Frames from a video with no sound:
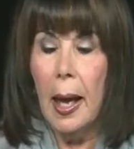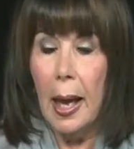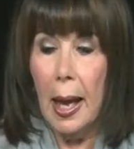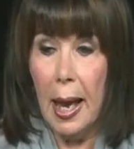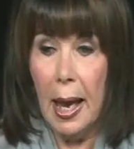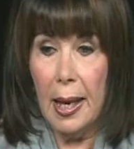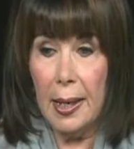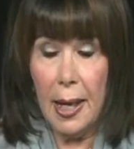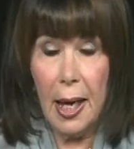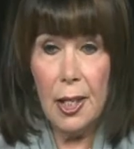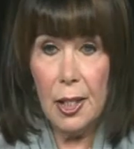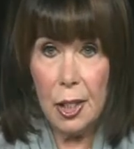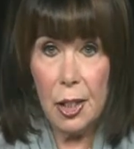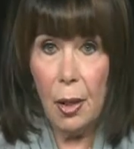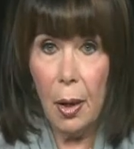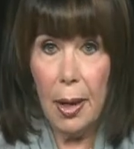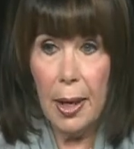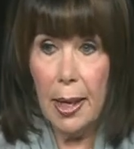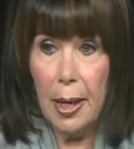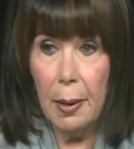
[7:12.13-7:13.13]
and I saw
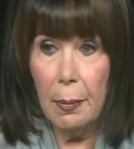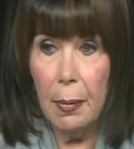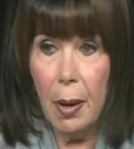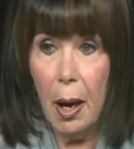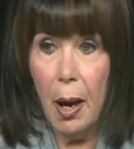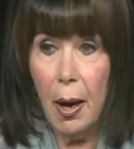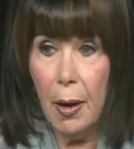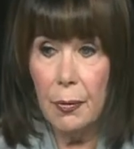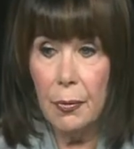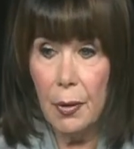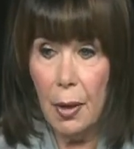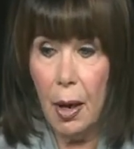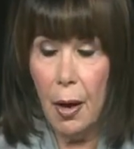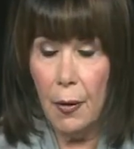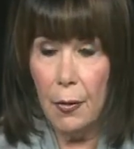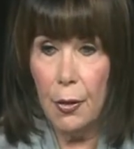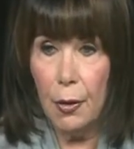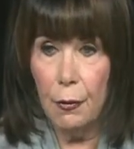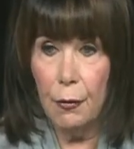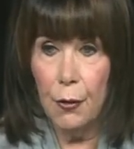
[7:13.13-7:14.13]
him
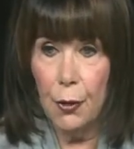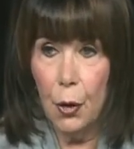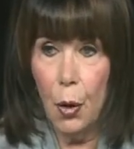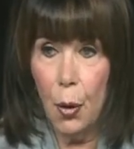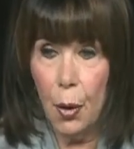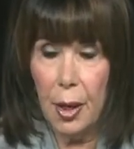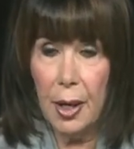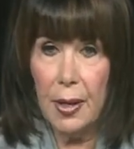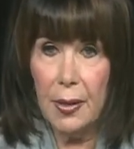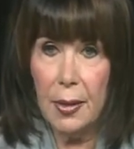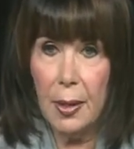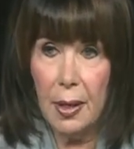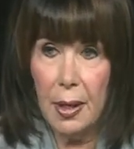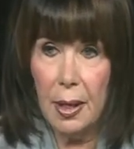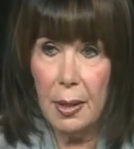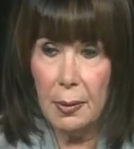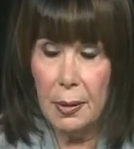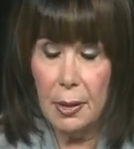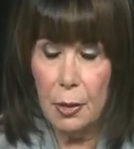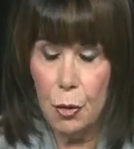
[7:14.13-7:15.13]
on the floor.
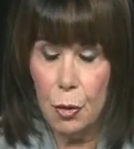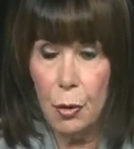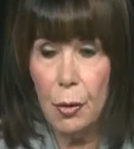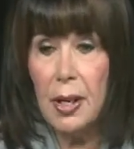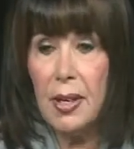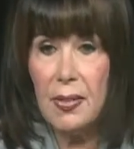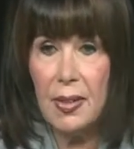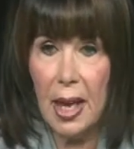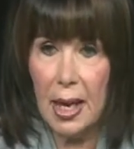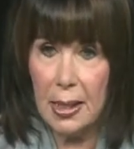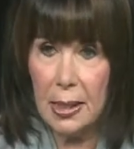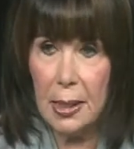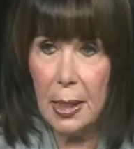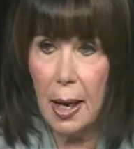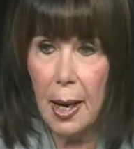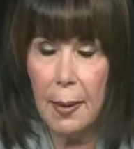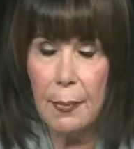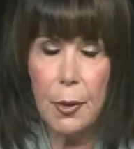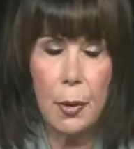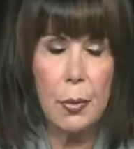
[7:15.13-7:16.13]
And during that
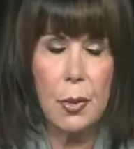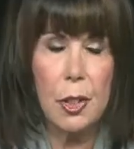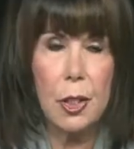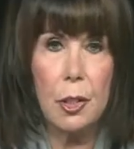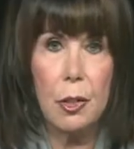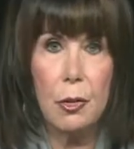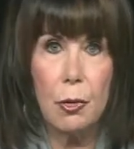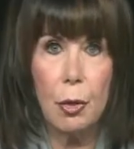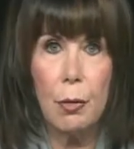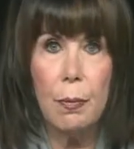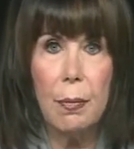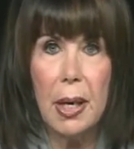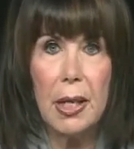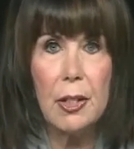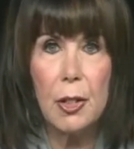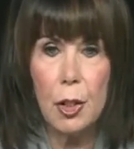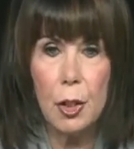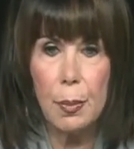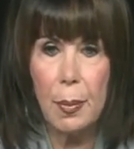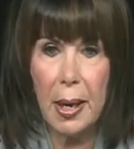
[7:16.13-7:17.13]
time, there was
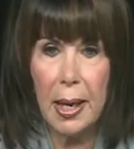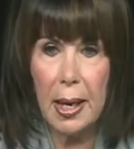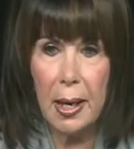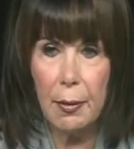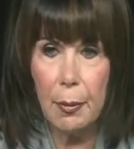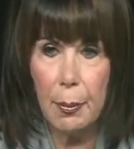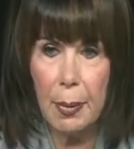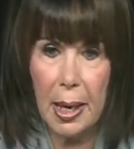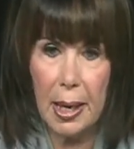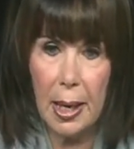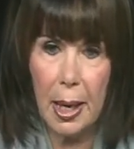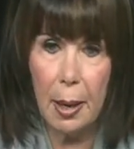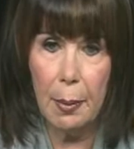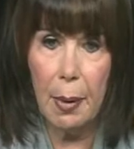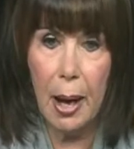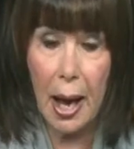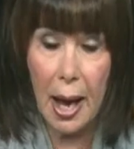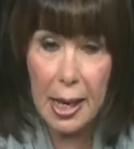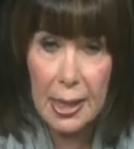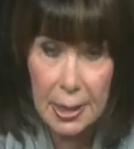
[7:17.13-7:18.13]
tremendous mayhem.
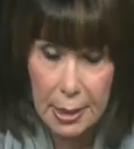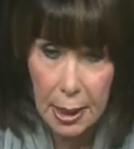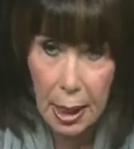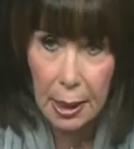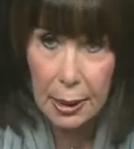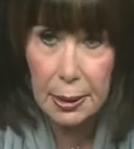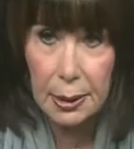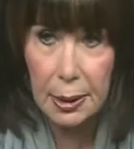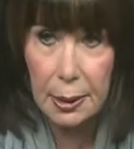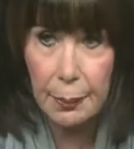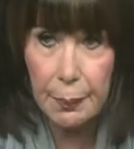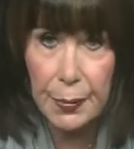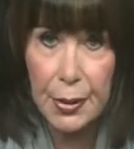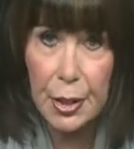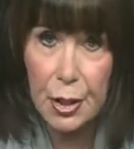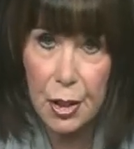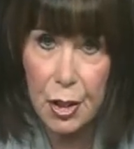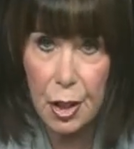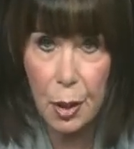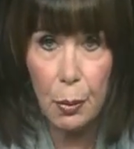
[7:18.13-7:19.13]
I ducked
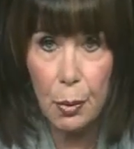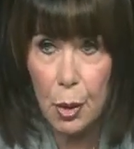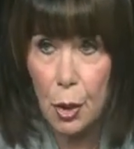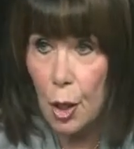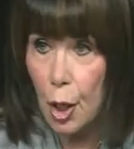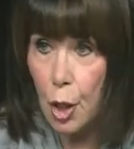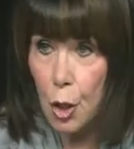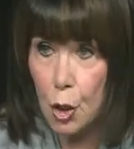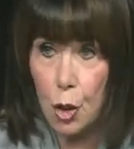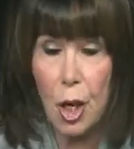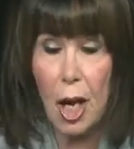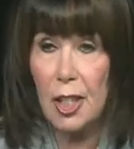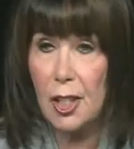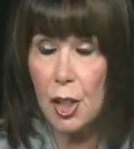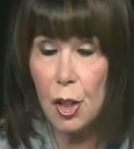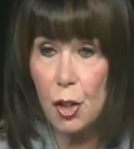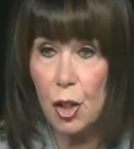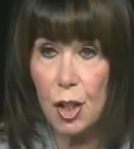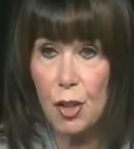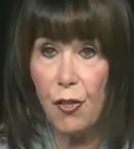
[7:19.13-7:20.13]
because there were shots
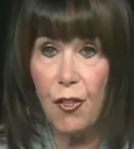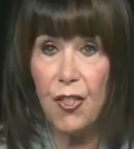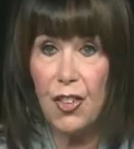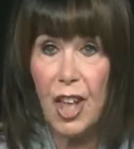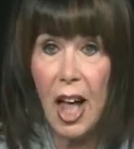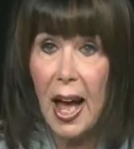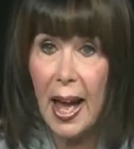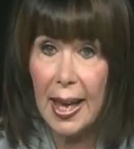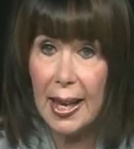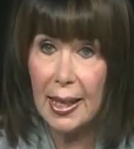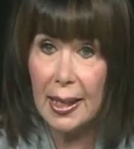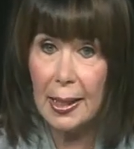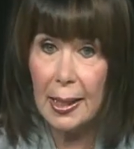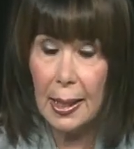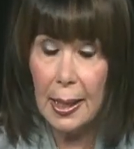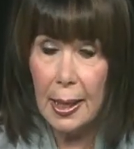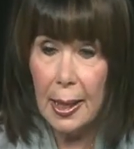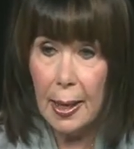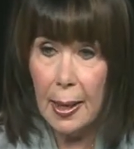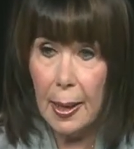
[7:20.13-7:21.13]
just flying,
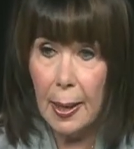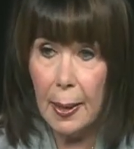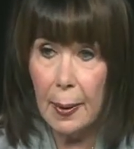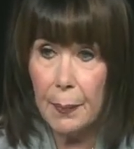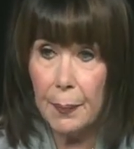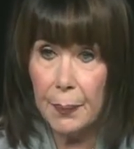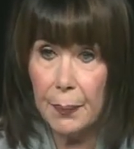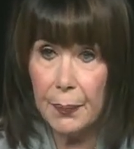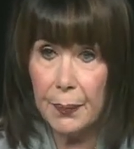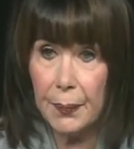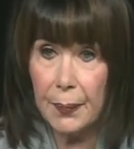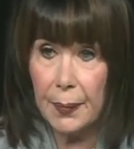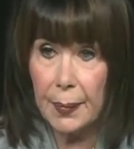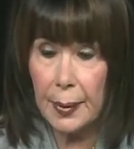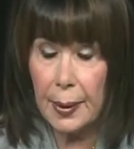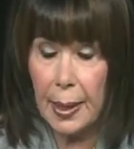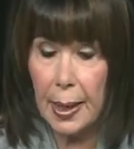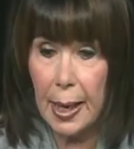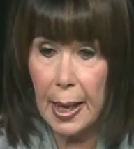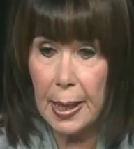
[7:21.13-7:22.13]

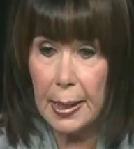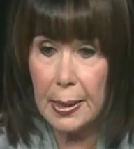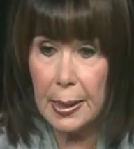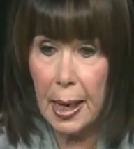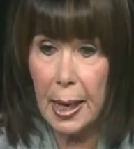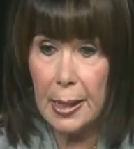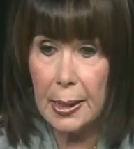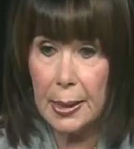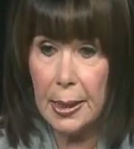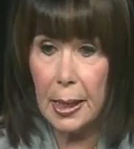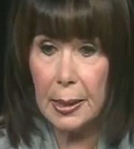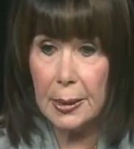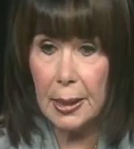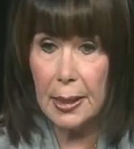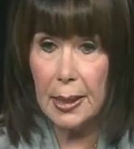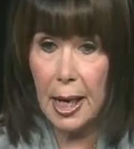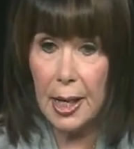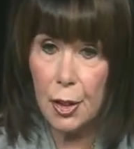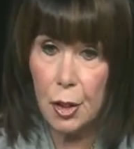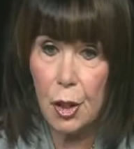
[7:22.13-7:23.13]
and I ducked,
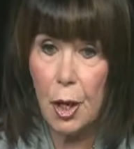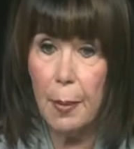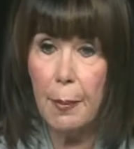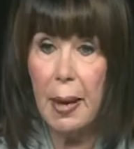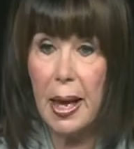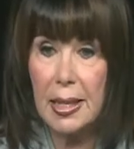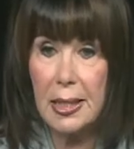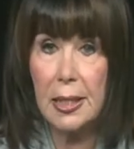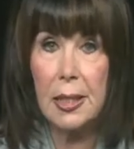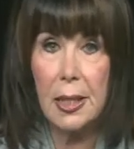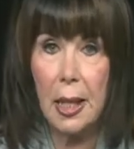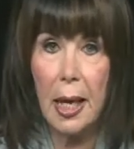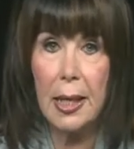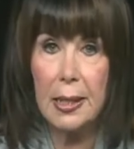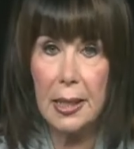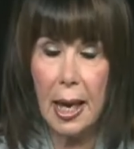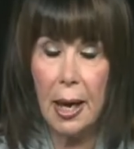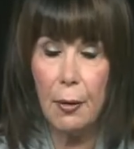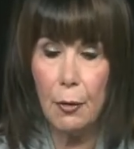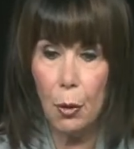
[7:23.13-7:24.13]
and I saw a man slide
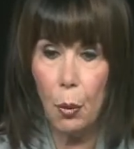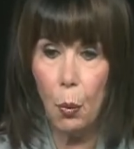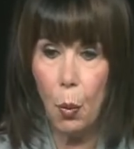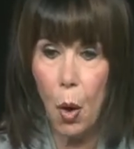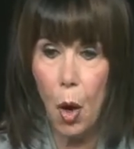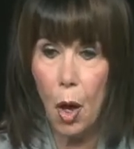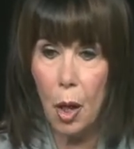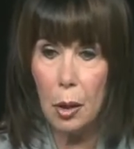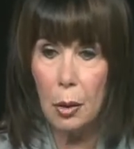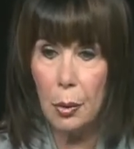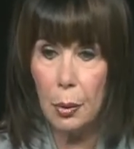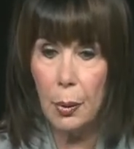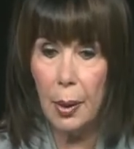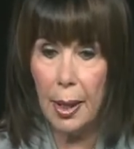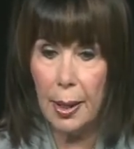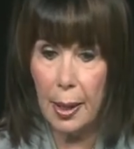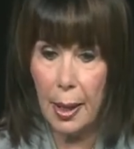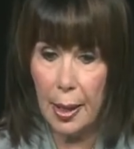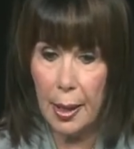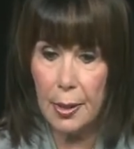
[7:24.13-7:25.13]
down the wall, who
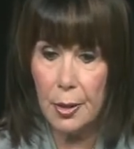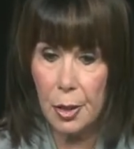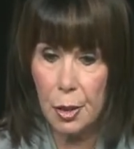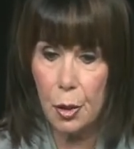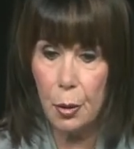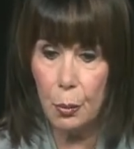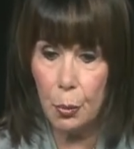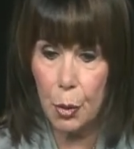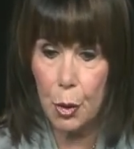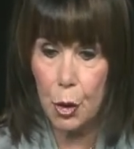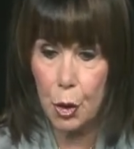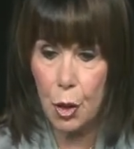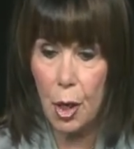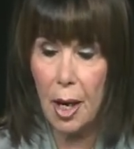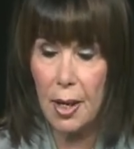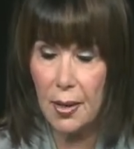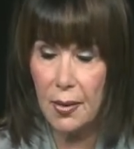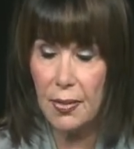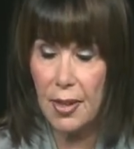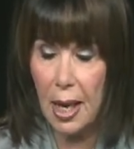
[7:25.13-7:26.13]
I assumed was
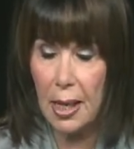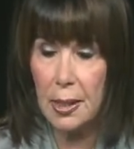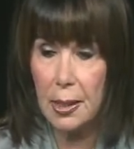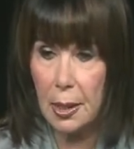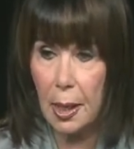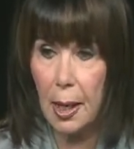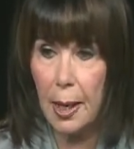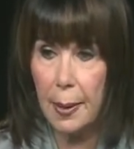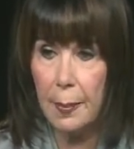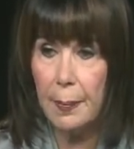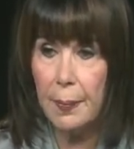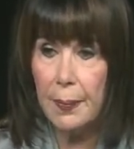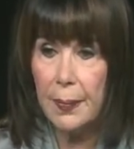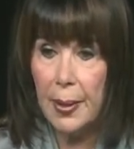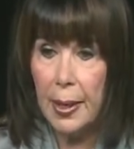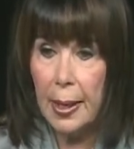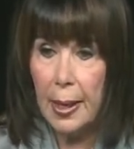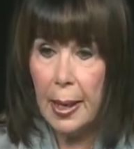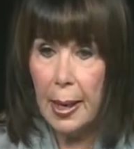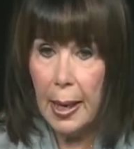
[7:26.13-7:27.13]
shot at that time.
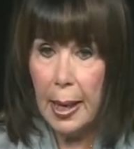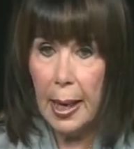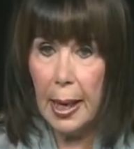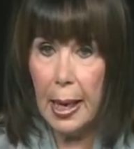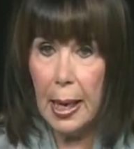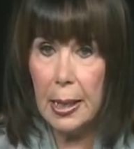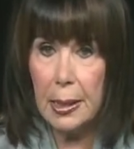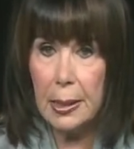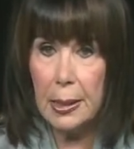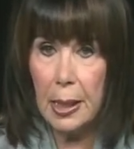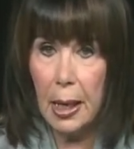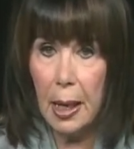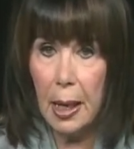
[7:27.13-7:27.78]
And